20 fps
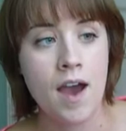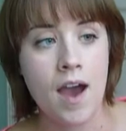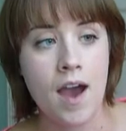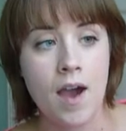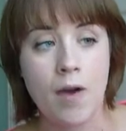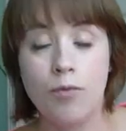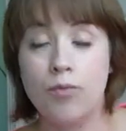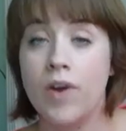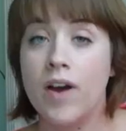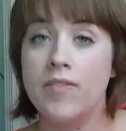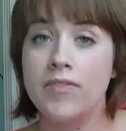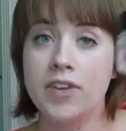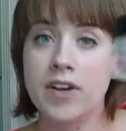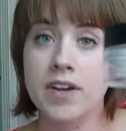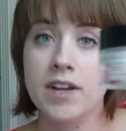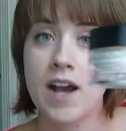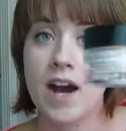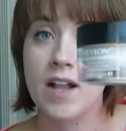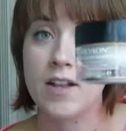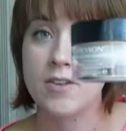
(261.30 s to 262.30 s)

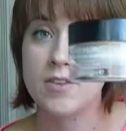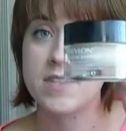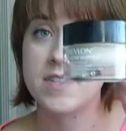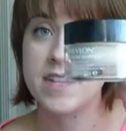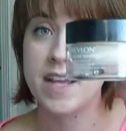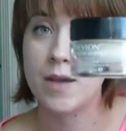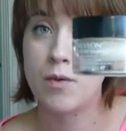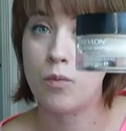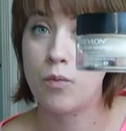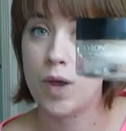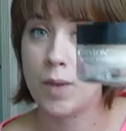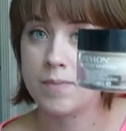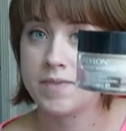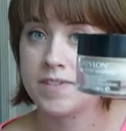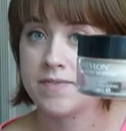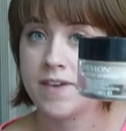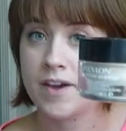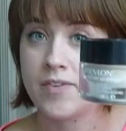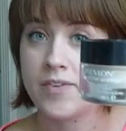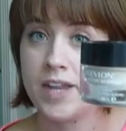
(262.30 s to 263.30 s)
Revlon ColorStay Whipped
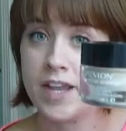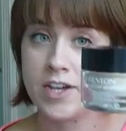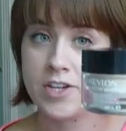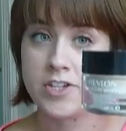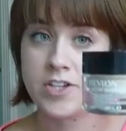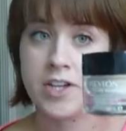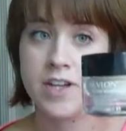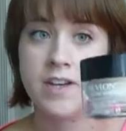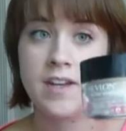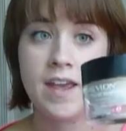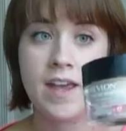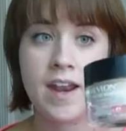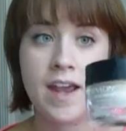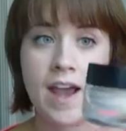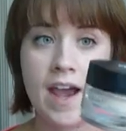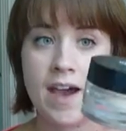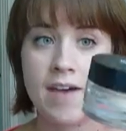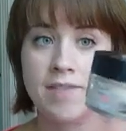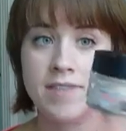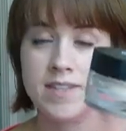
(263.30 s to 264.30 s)
Foundation, and I
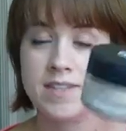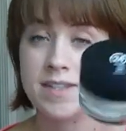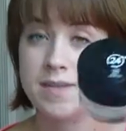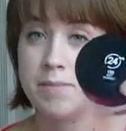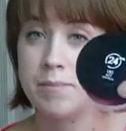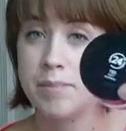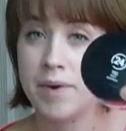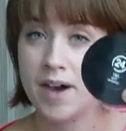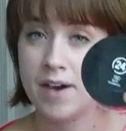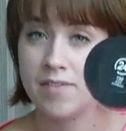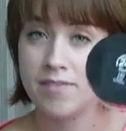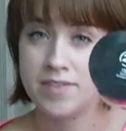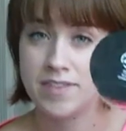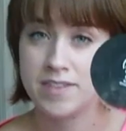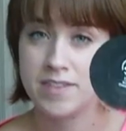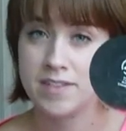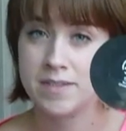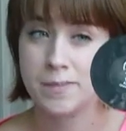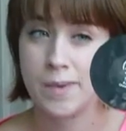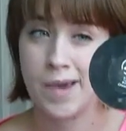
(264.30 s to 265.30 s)
have this in Buff.
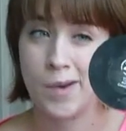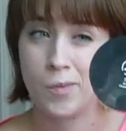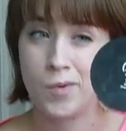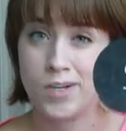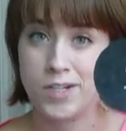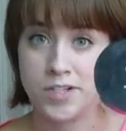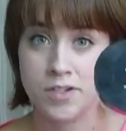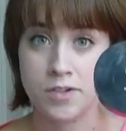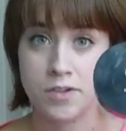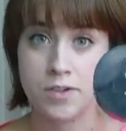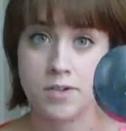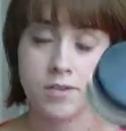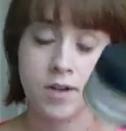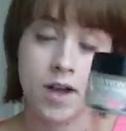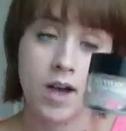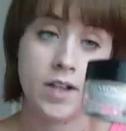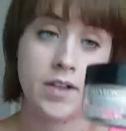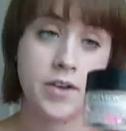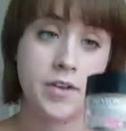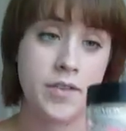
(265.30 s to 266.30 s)
This is my winter
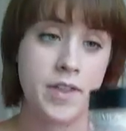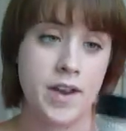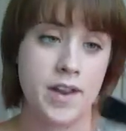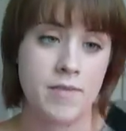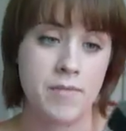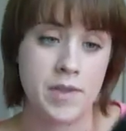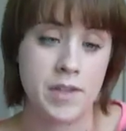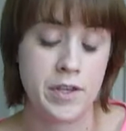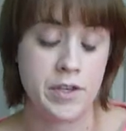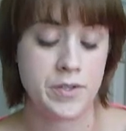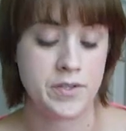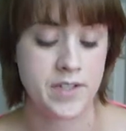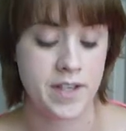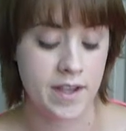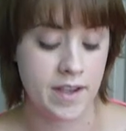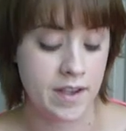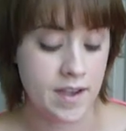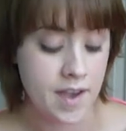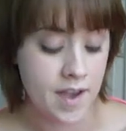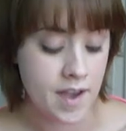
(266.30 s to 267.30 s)
color that I've been
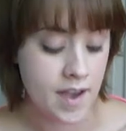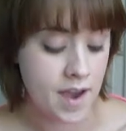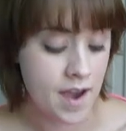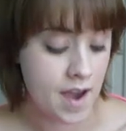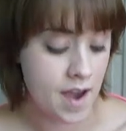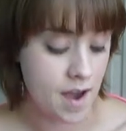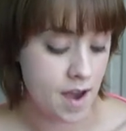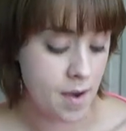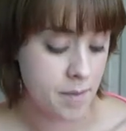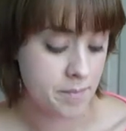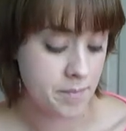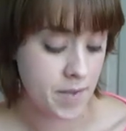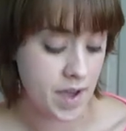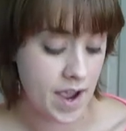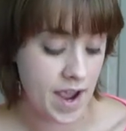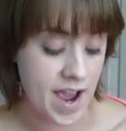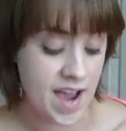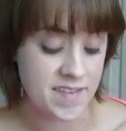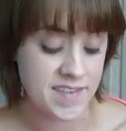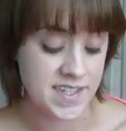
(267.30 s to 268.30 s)
using.
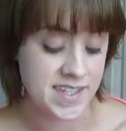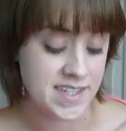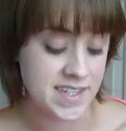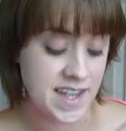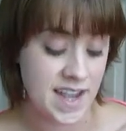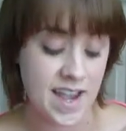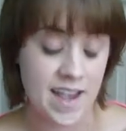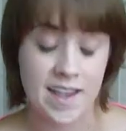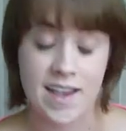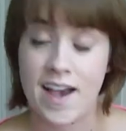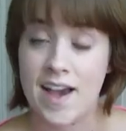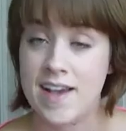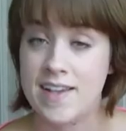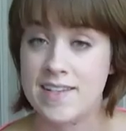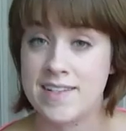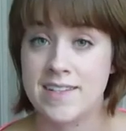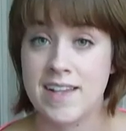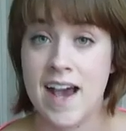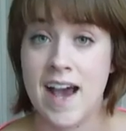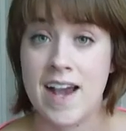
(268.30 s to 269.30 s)
I have to say,
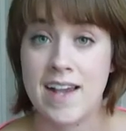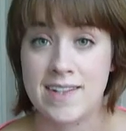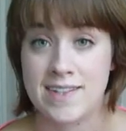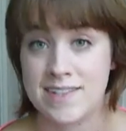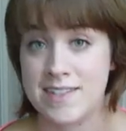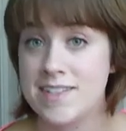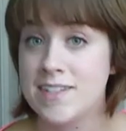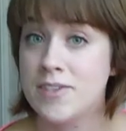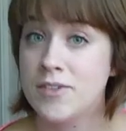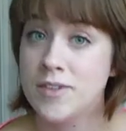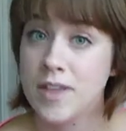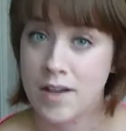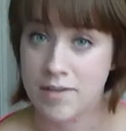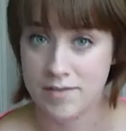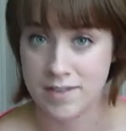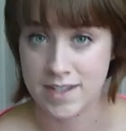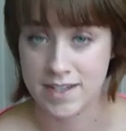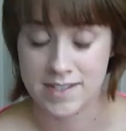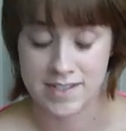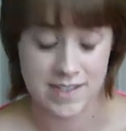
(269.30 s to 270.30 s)
guys, I still
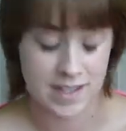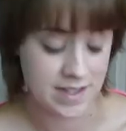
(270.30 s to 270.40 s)
love this.